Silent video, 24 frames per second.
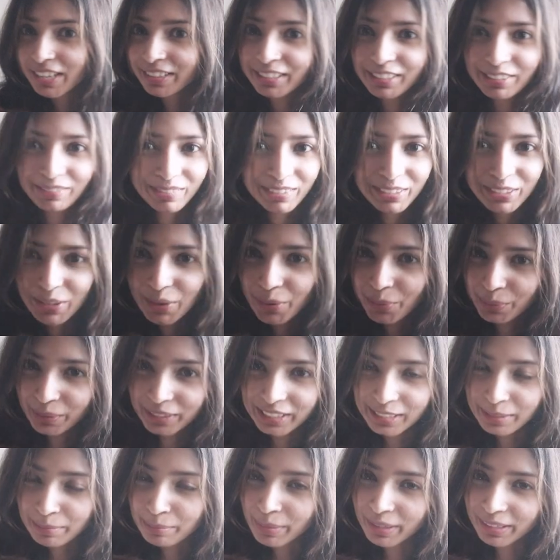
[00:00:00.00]
this video
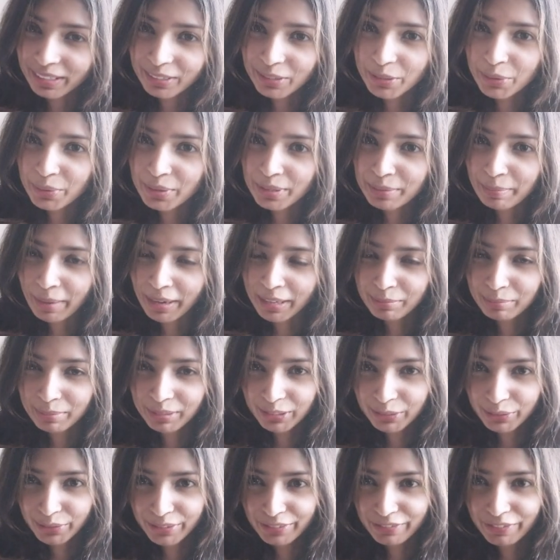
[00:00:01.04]
with somebody who it might
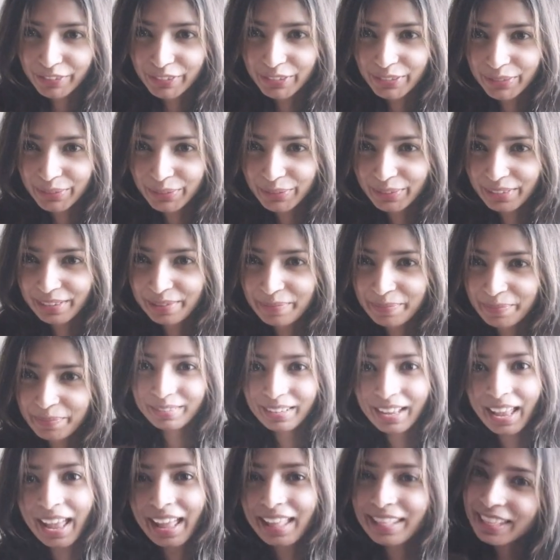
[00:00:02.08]
be useful
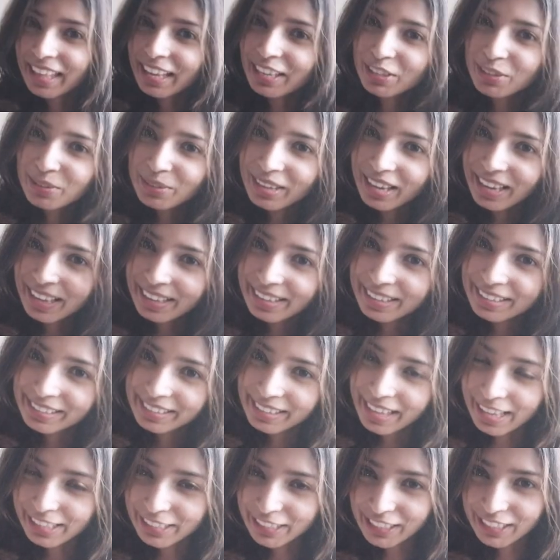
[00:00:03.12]
to. Thank you
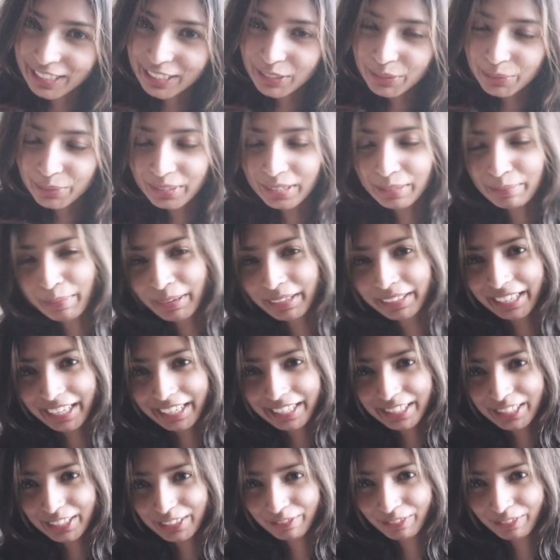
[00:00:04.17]
guys, and see you in my next